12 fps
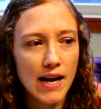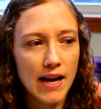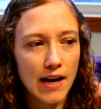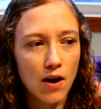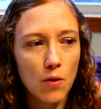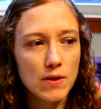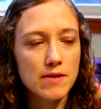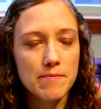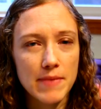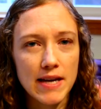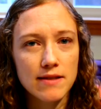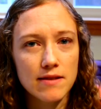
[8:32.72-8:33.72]
it always
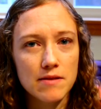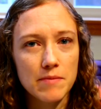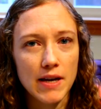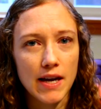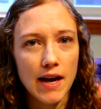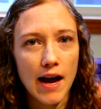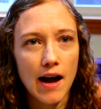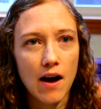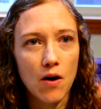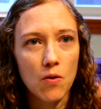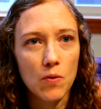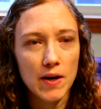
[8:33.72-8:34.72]
amazes me
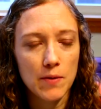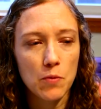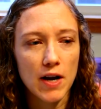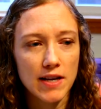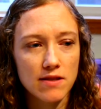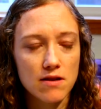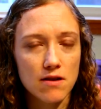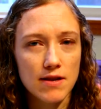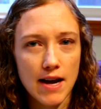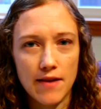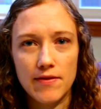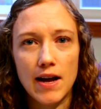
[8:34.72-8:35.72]
how, when I start to
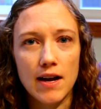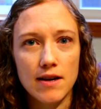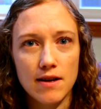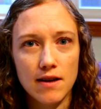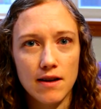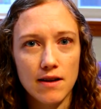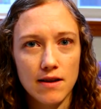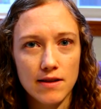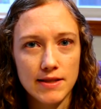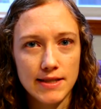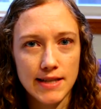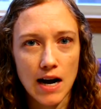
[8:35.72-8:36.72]
have that
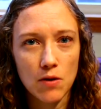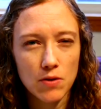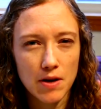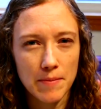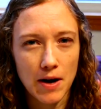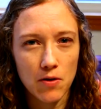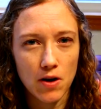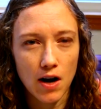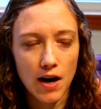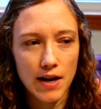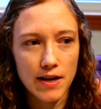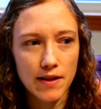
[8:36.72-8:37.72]
doubt about
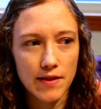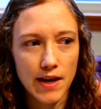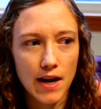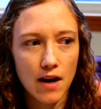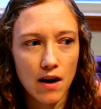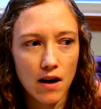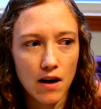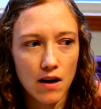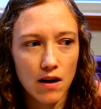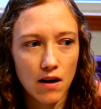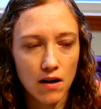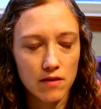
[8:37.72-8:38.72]
God, that
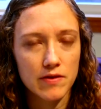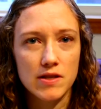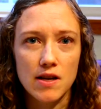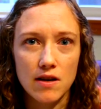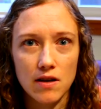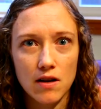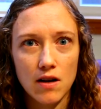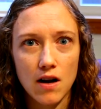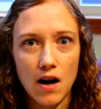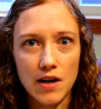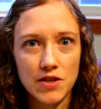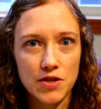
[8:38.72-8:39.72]
all of a sudden
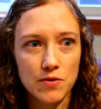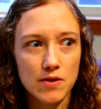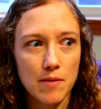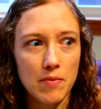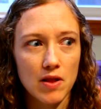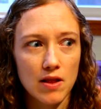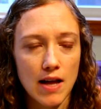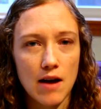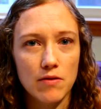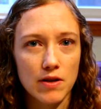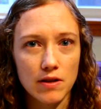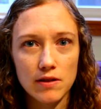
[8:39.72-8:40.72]
God shows up
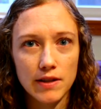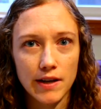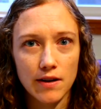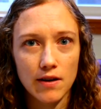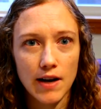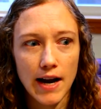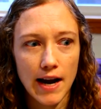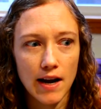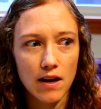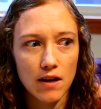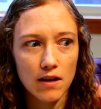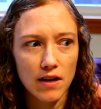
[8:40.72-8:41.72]
loud and clear
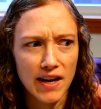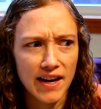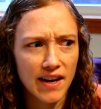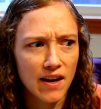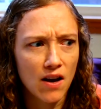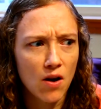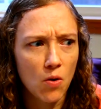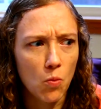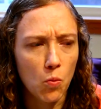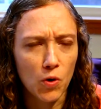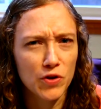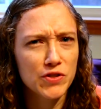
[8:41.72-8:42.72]
and, like,
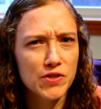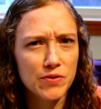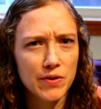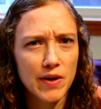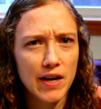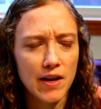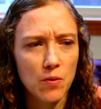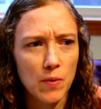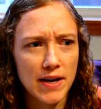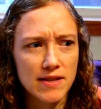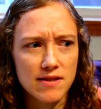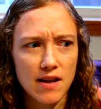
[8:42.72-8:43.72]
works through it in
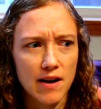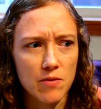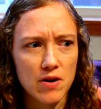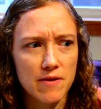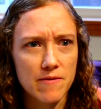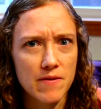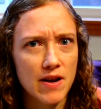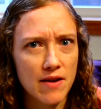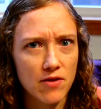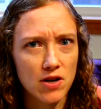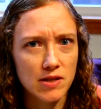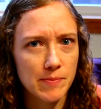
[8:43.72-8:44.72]
ways that I would have
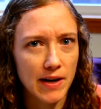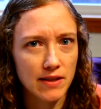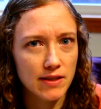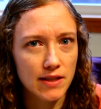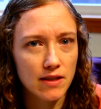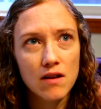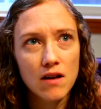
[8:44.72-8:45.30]
never expected.